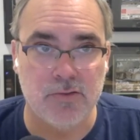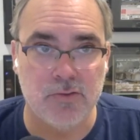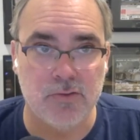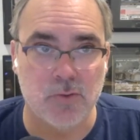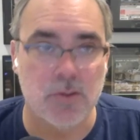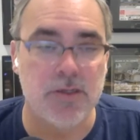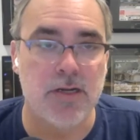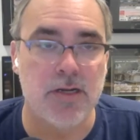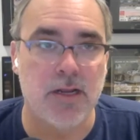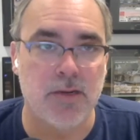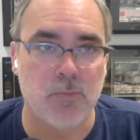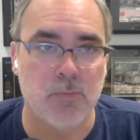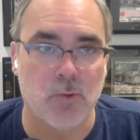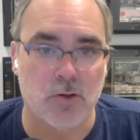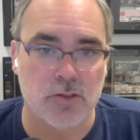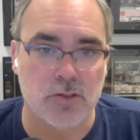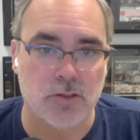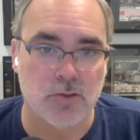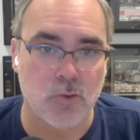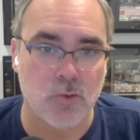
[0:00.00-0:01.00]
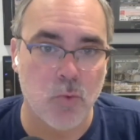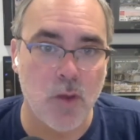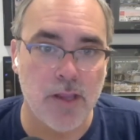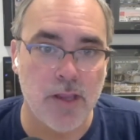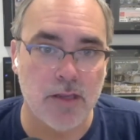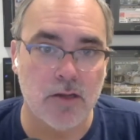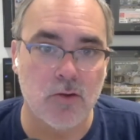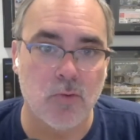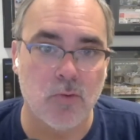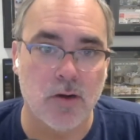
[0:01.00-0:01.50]
zoid and i had worked on
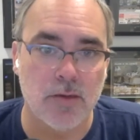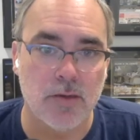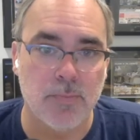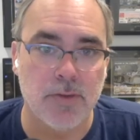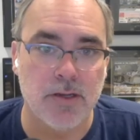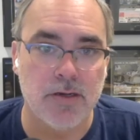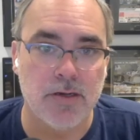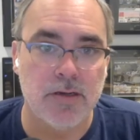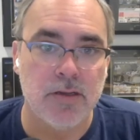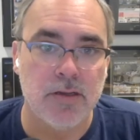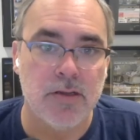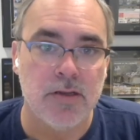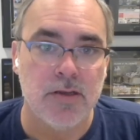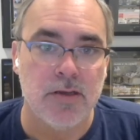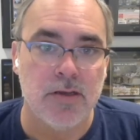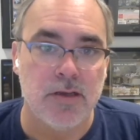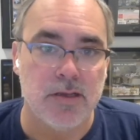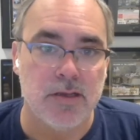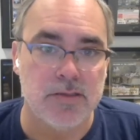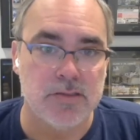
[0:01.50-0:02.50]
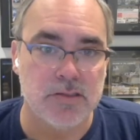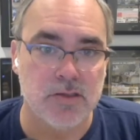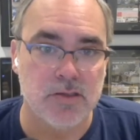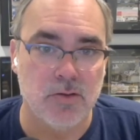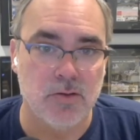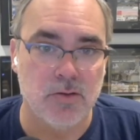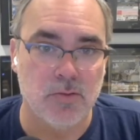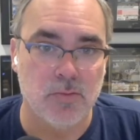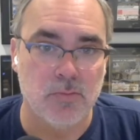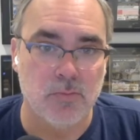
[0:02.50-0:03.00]
quake quite a bit and
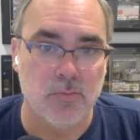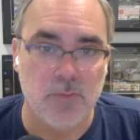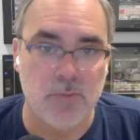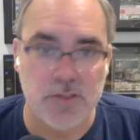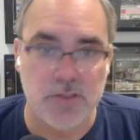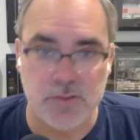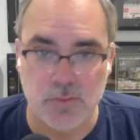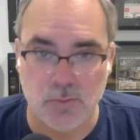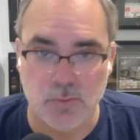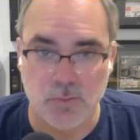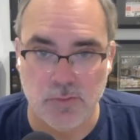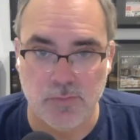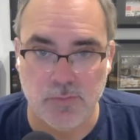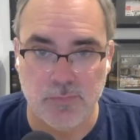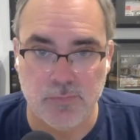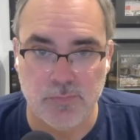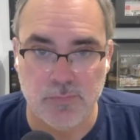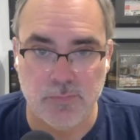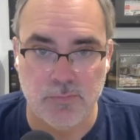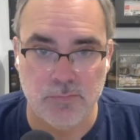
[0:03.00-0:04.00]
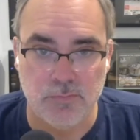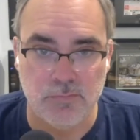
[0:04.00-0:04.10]
so we sort of